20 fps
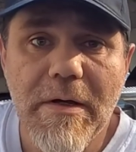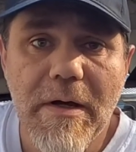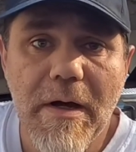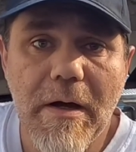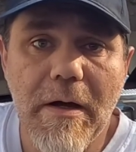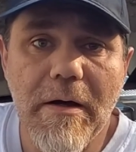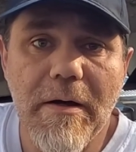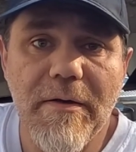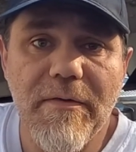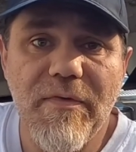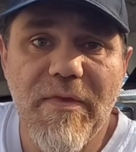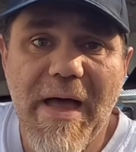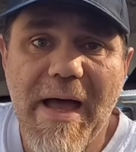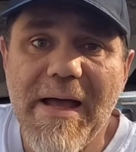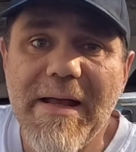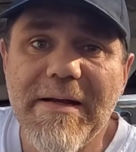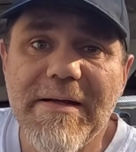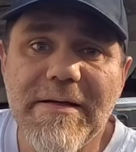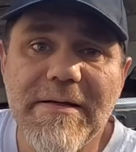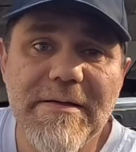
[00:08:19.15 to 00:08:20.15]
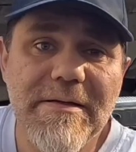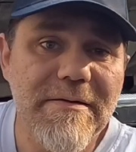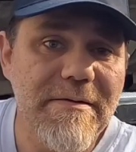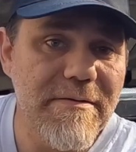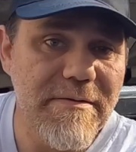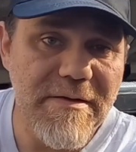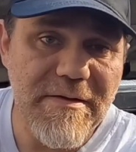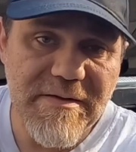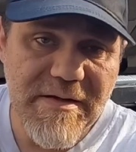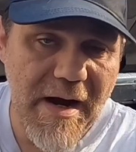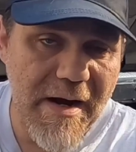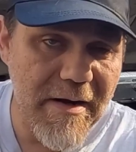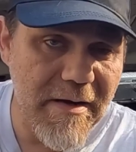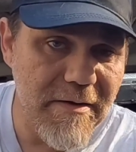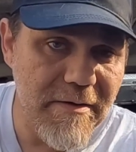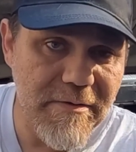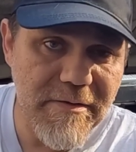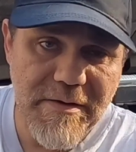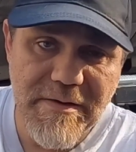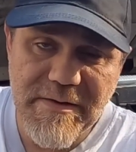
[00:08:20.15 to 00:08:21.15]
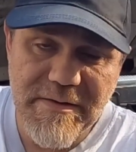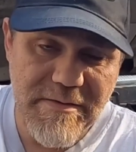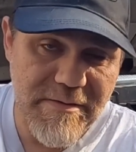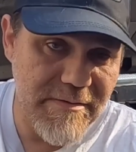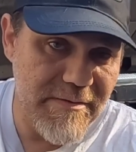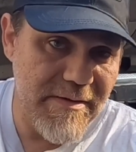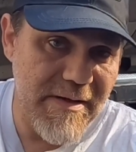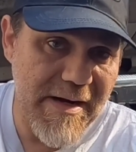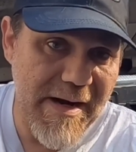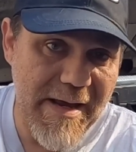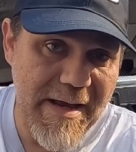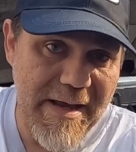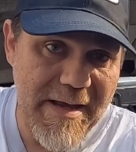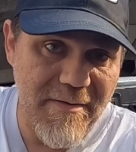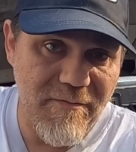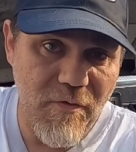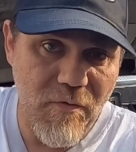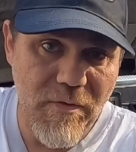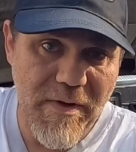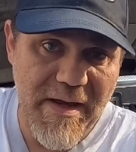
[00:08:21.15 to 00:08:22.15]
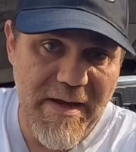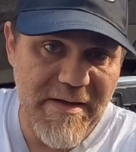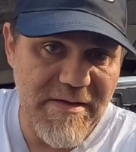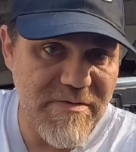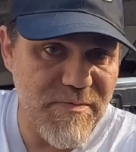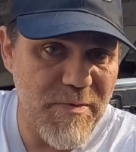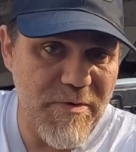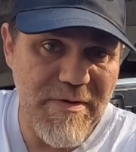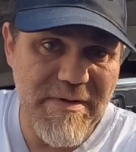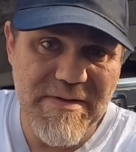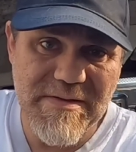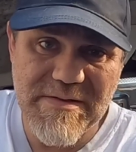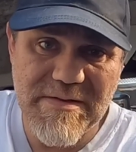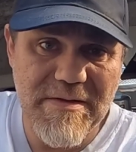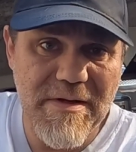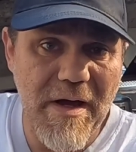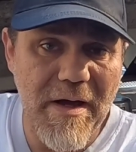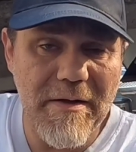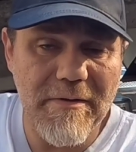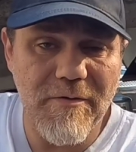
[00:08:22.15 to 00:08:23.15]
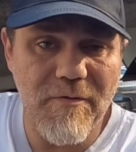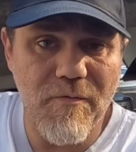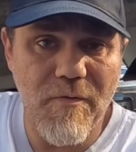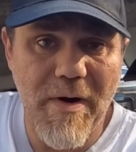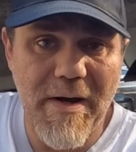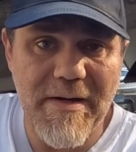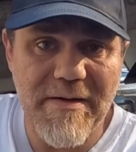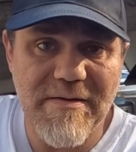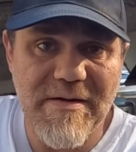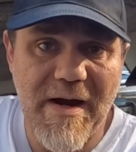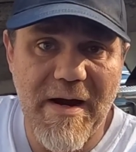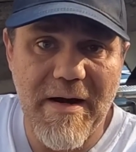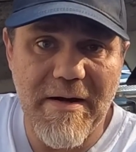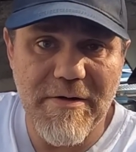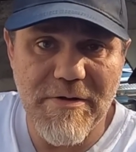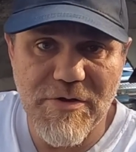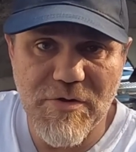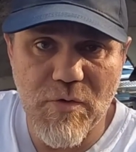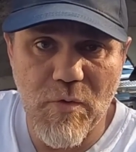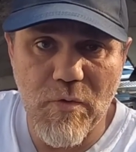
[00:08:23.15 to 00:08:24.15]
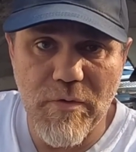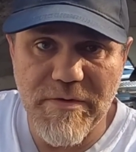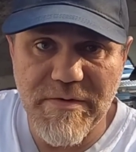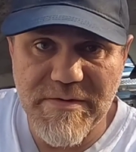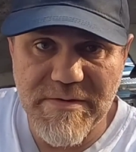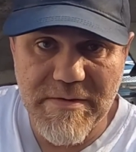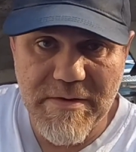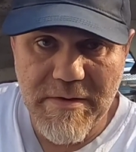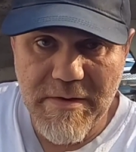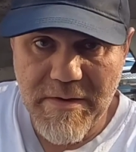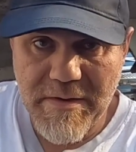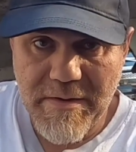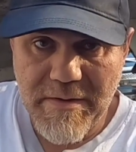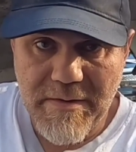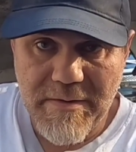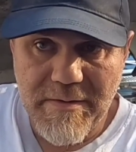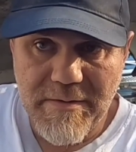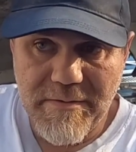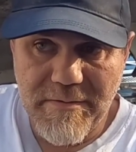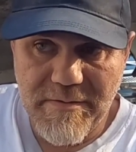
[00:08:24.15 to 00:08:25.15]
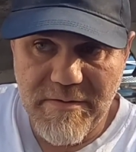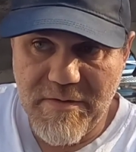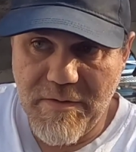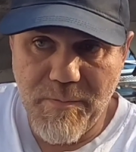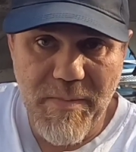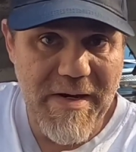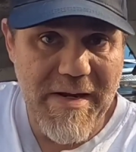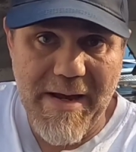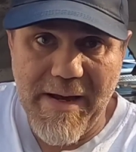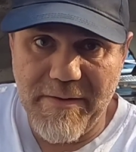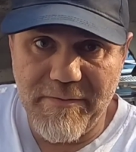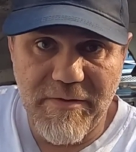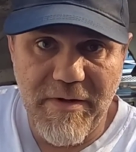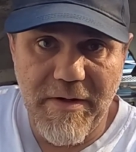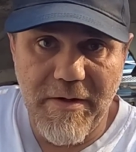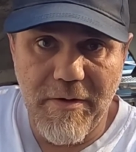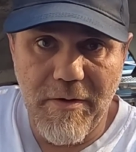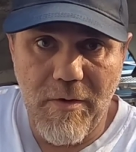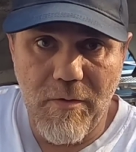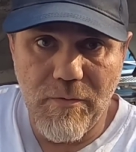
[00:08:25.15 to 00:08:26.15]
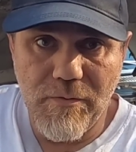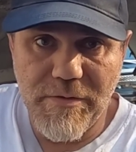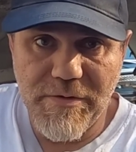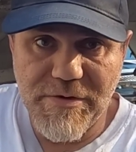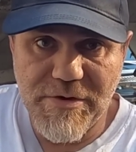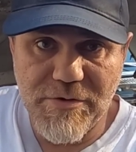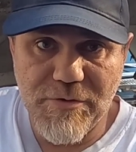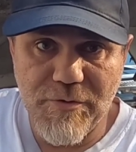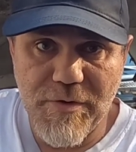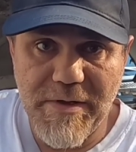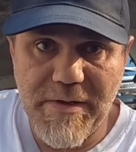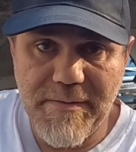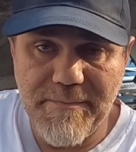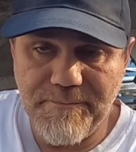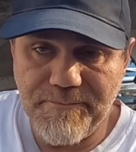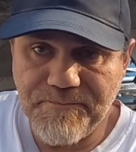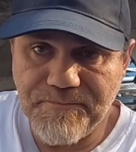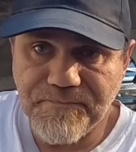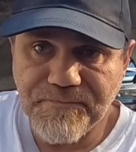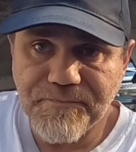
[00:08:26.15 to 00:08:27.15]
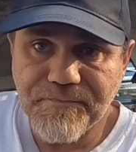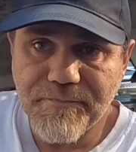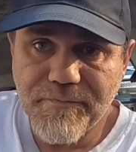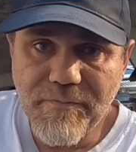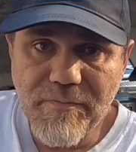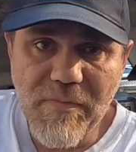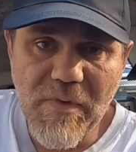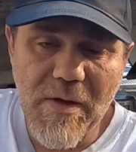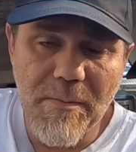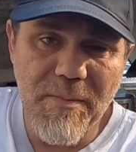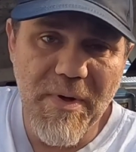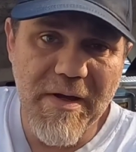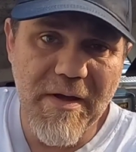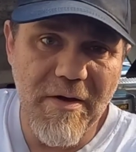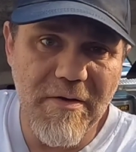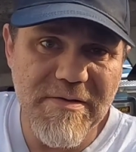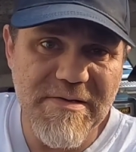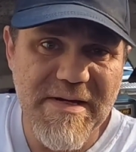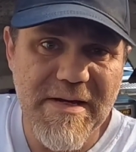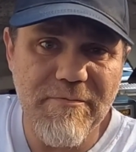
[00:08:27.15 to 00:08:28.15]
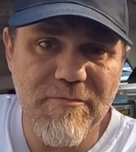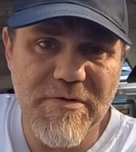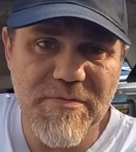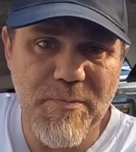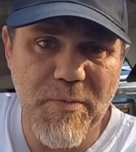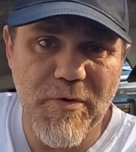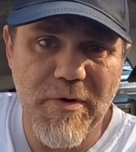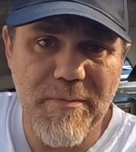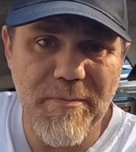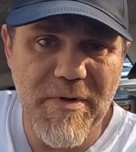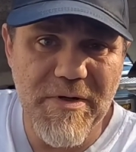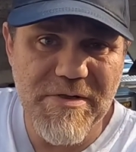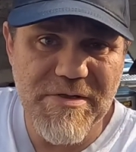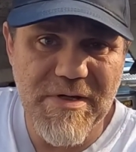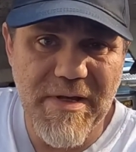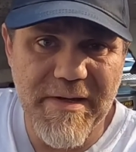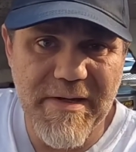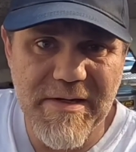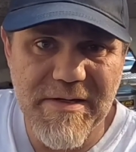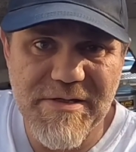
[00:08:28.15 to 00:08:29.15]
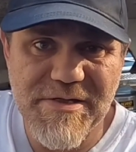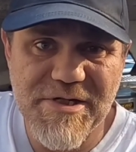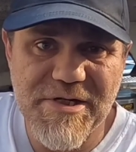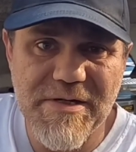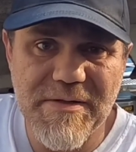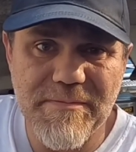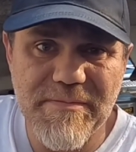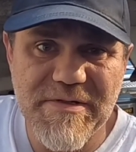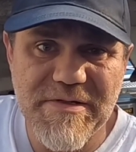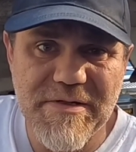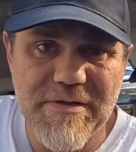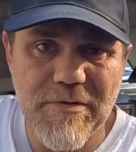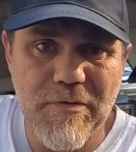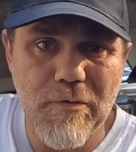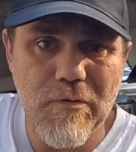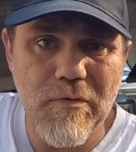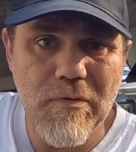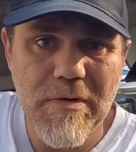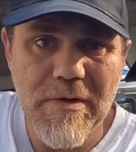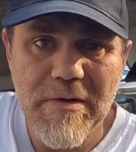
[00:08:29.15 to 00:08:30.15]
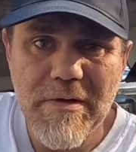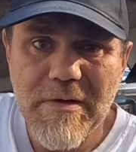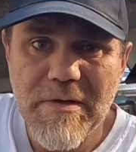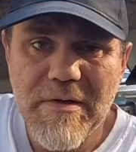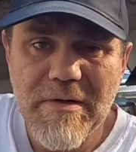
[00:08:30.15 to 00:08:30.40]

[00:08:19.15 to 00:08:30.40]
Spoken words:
The tire that I have on Casper is not the right tire choice to be out there on the street, because that was pretty much like a chip seal